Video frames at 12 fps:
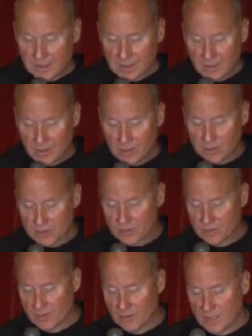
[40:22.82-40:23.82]
The Eucharist
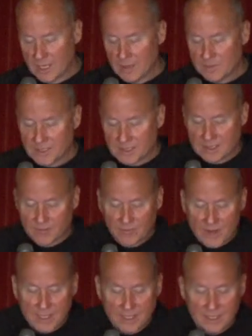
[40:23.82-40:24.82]
helps us
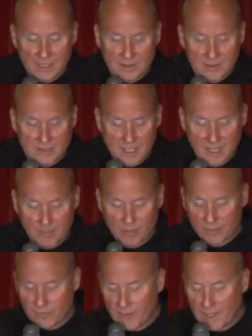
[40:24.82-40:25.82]
define and understand
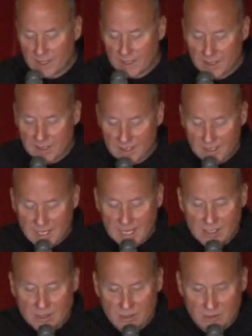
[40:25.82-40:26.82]
prophetically the
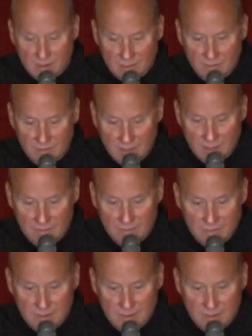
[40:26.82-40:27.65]
nature of love